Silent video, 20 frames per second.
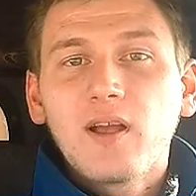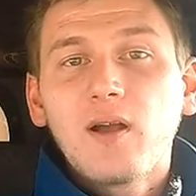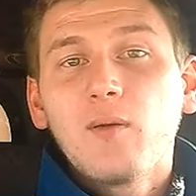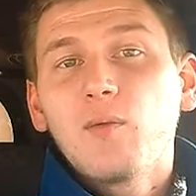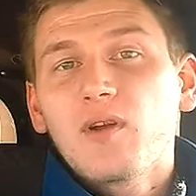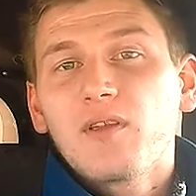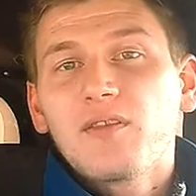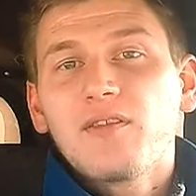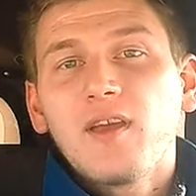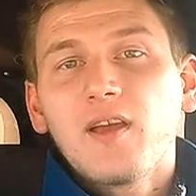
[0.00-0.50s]
I
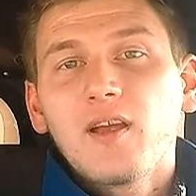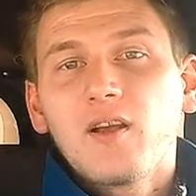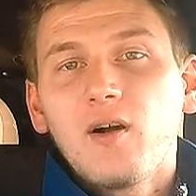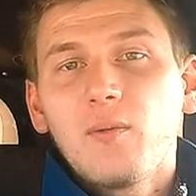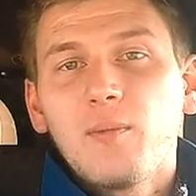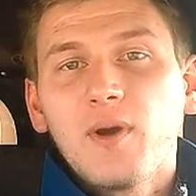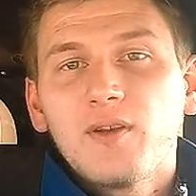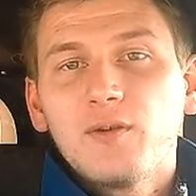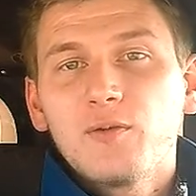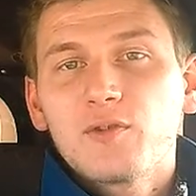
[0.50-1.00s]
want to thank all
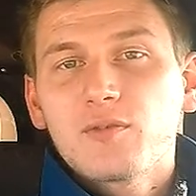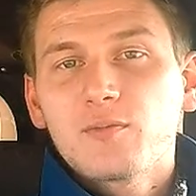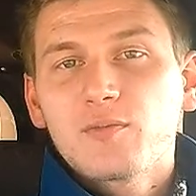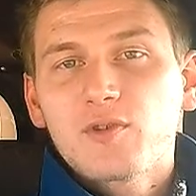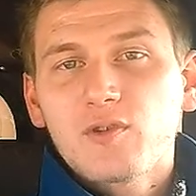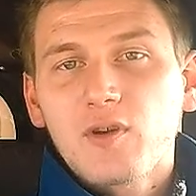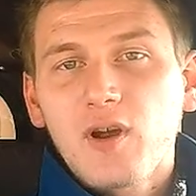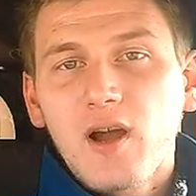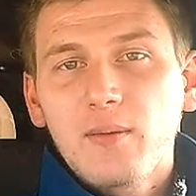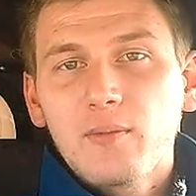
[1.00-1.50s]
my new
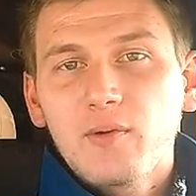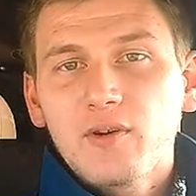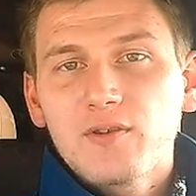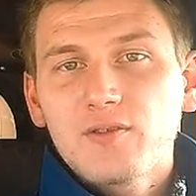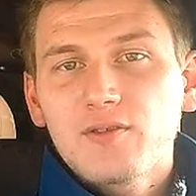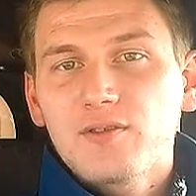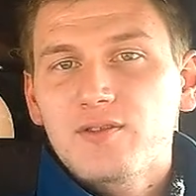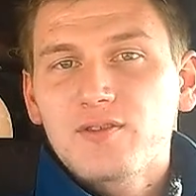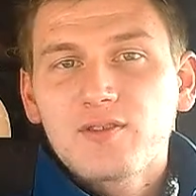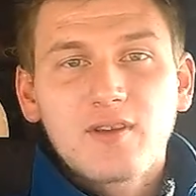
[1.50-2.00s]

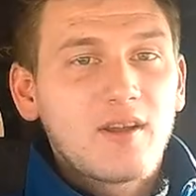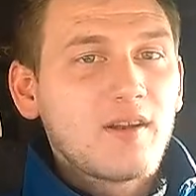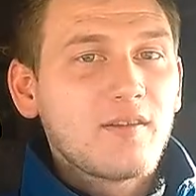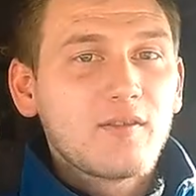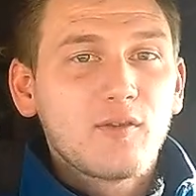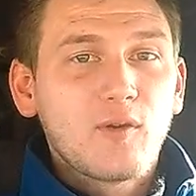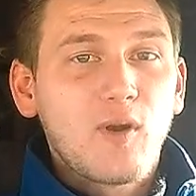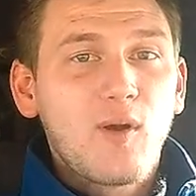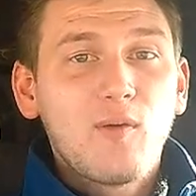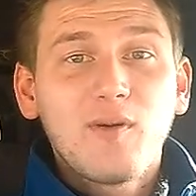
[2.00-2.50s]
subscribers. It's kind of
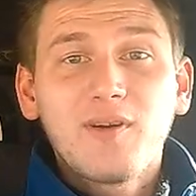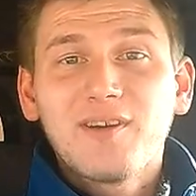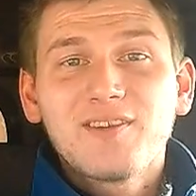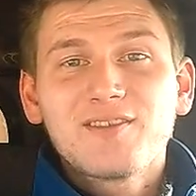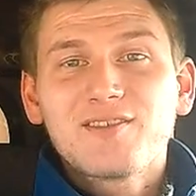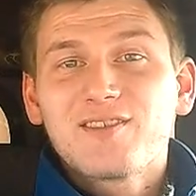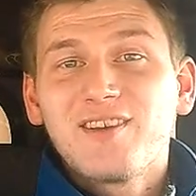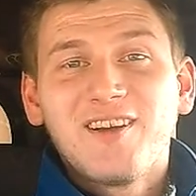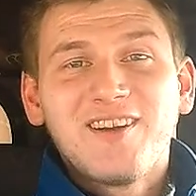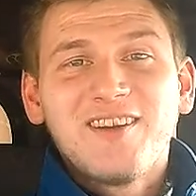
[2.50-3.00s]
growing.
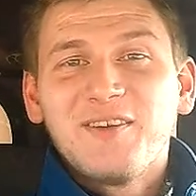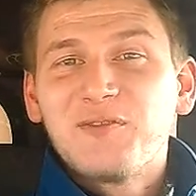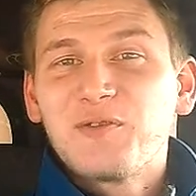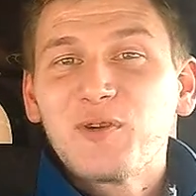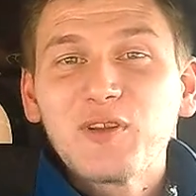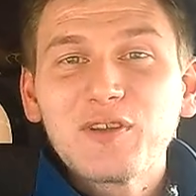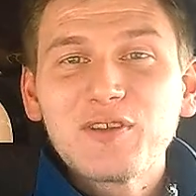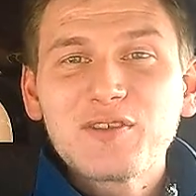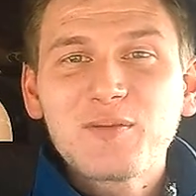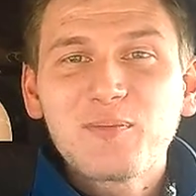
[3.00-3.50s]
It's
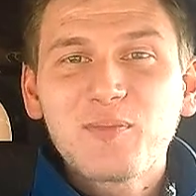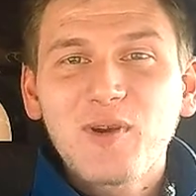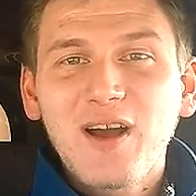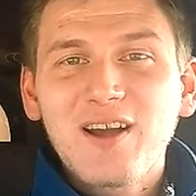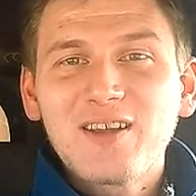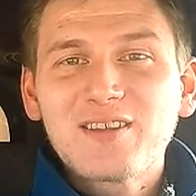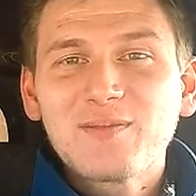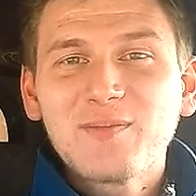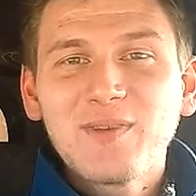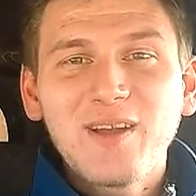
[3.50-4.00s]
really
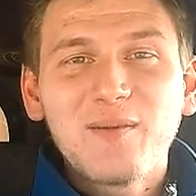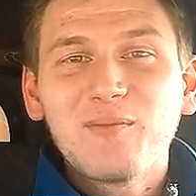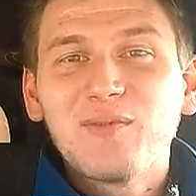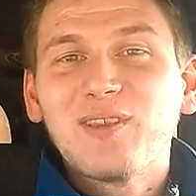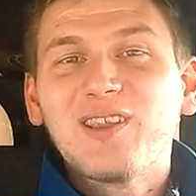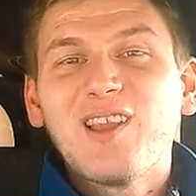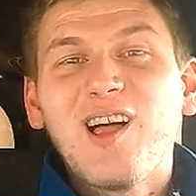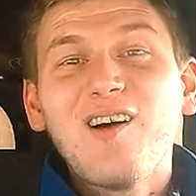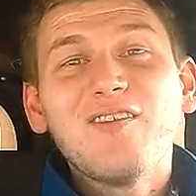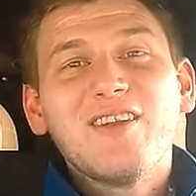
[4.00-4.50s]
surprising me. I'm
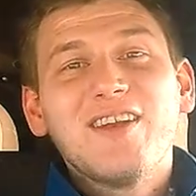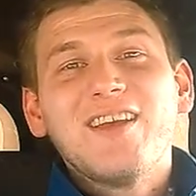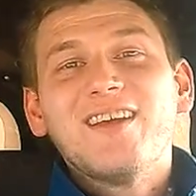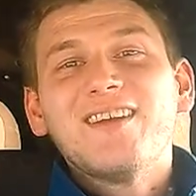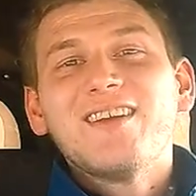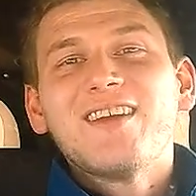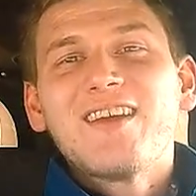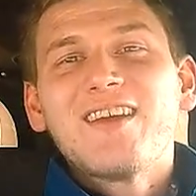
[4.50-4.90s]
loving it.